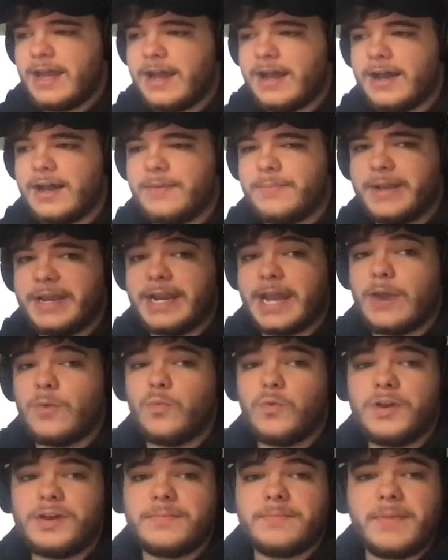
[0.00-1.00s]
And I
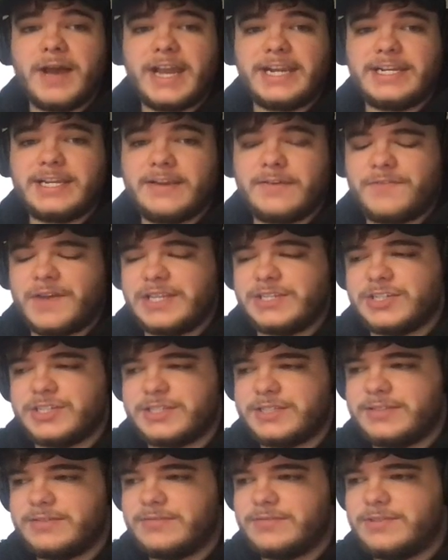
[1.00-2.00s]
wouldn't mind it if I
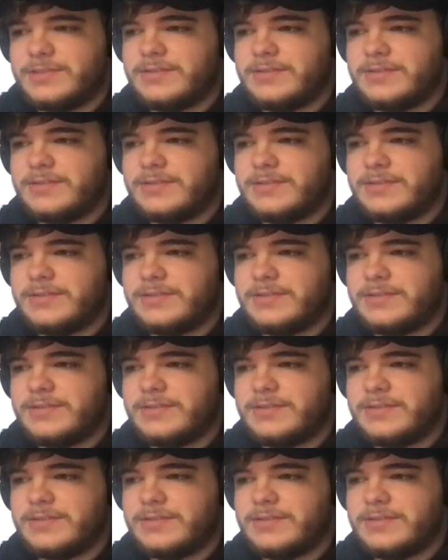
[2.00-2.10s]
just